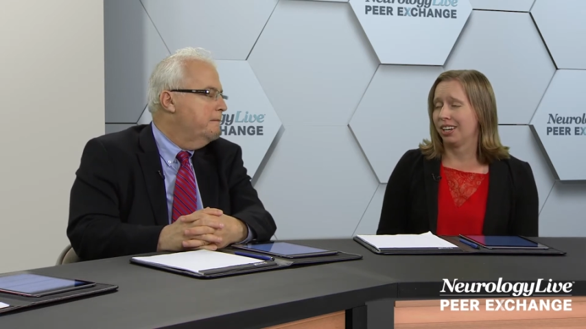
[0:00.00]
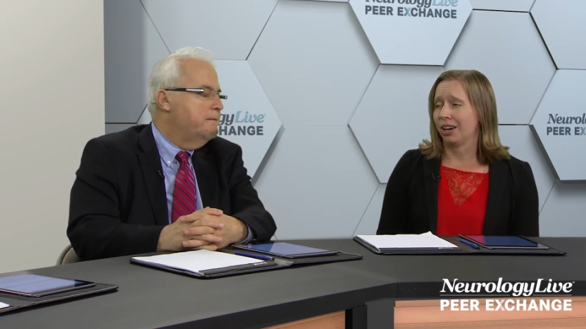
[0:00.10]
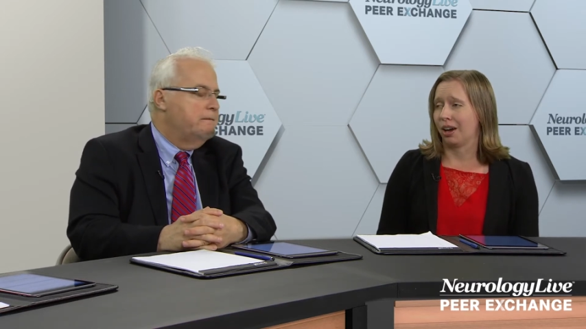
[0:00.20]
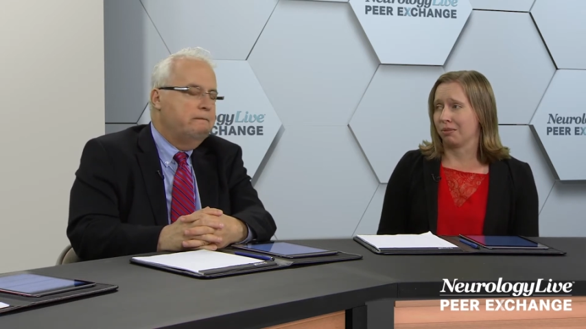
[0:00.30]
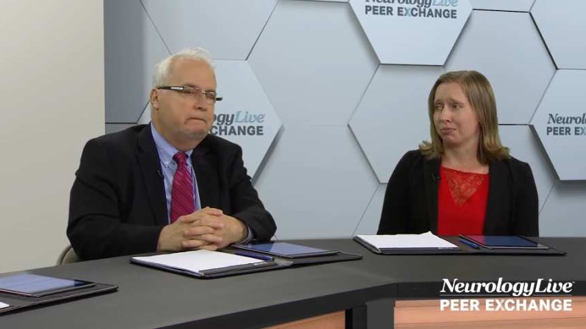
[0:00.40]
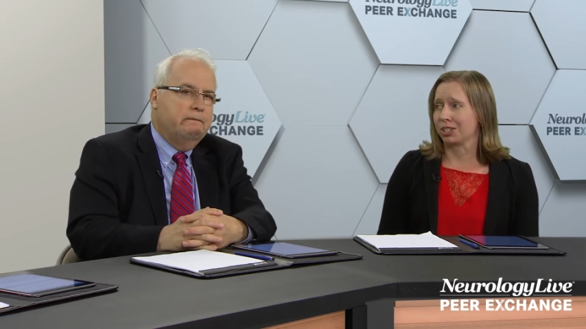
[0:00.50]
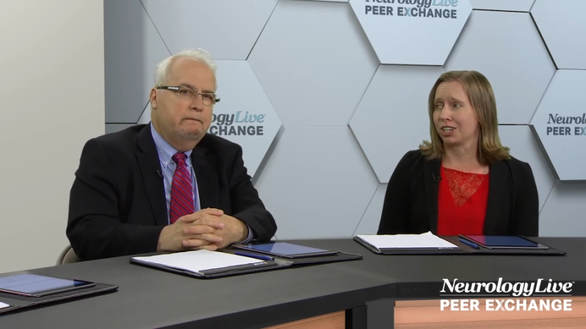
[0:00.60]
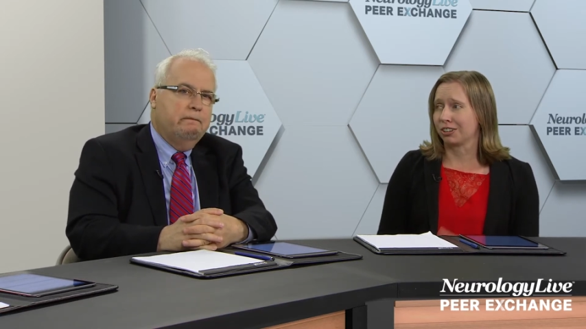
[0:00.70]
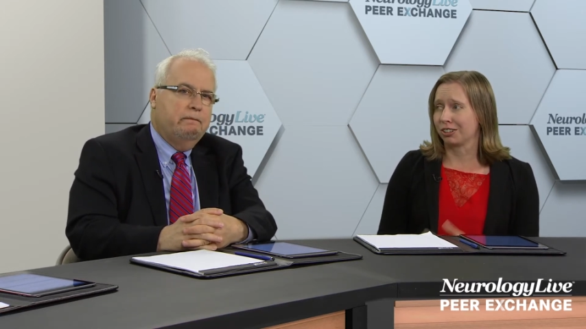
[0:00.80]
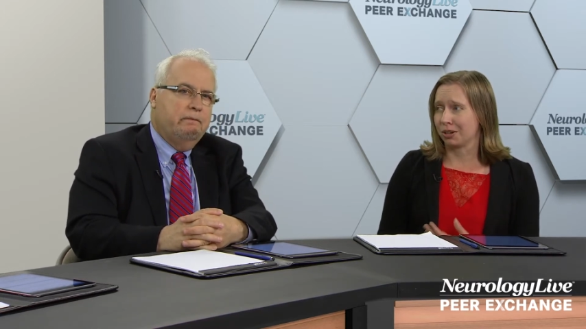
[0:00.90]
Speaker 1: Um,
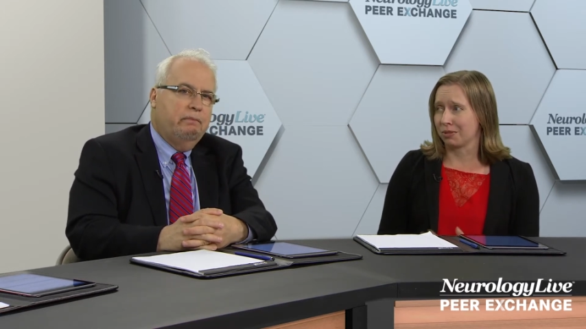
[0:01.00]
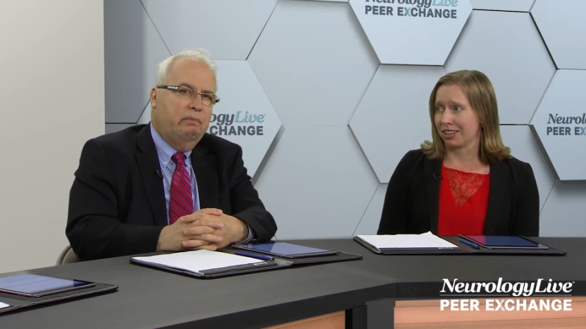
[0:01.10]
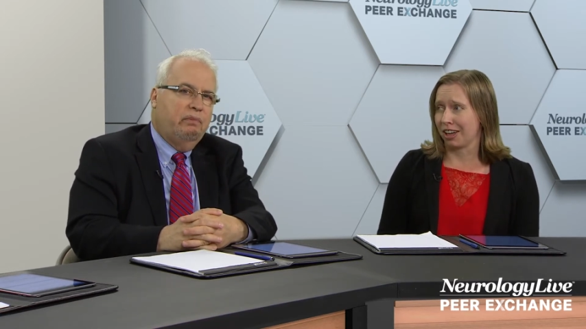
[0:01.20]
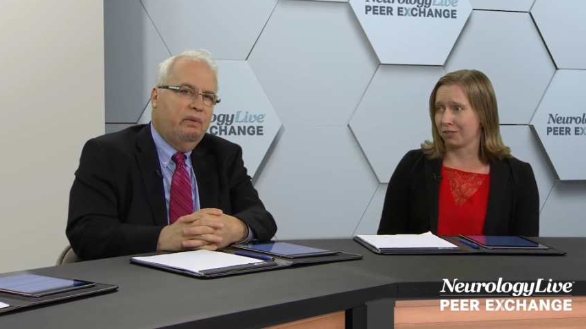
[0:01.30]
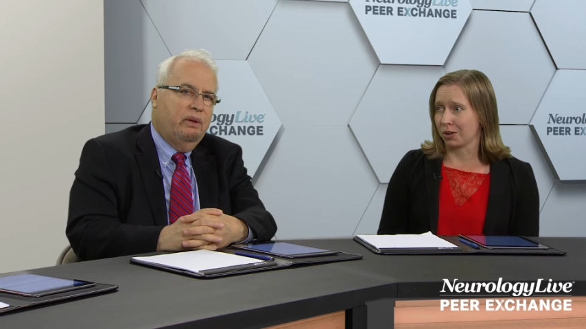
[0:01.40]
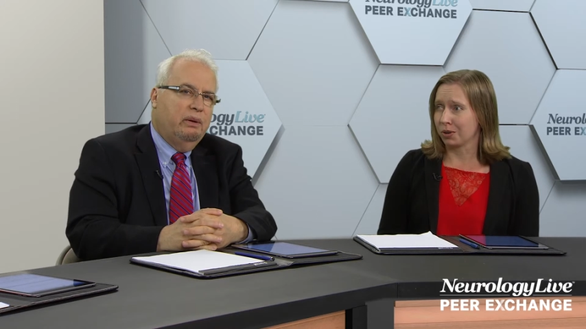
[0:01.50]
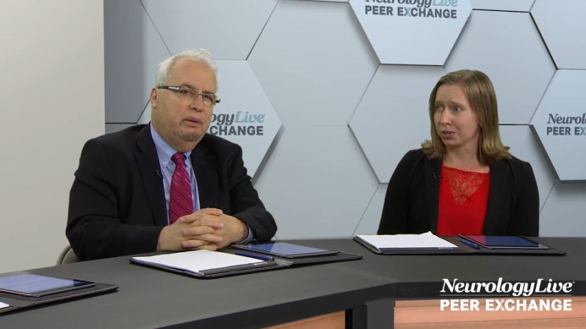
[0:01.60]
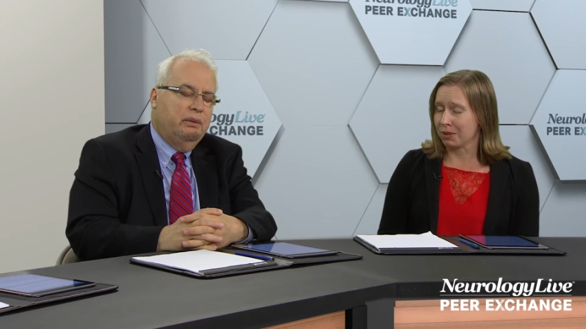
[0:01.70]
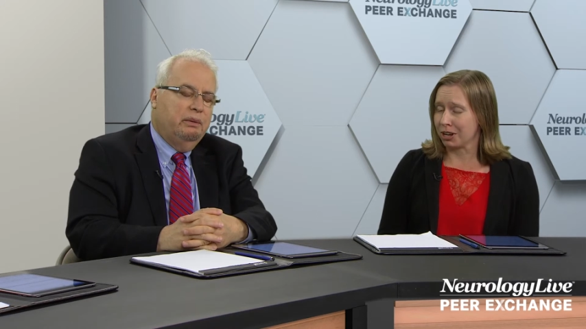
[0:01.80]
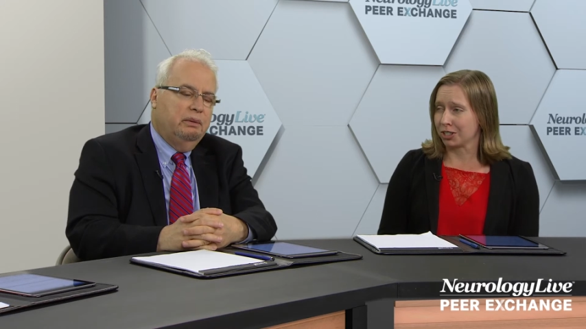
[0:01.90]
particularly with a lot of our older
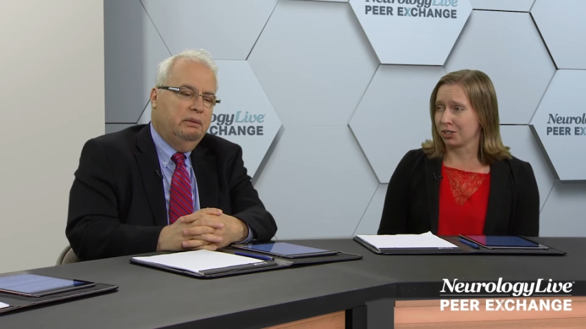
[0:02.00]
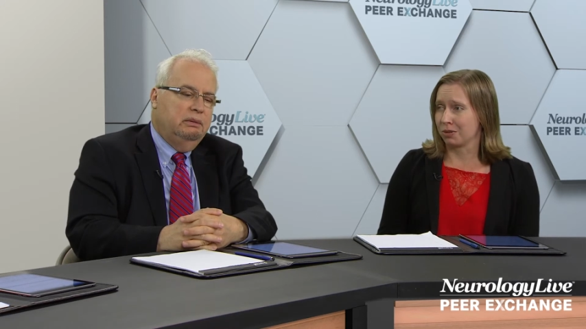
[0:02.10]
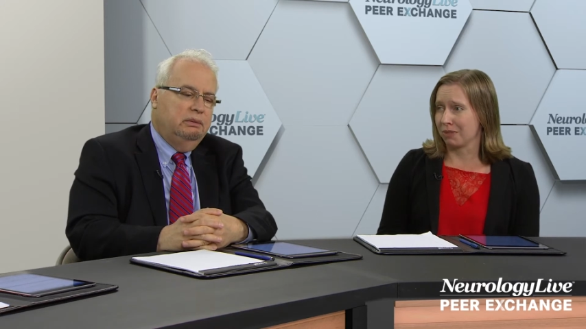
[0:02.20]
patients who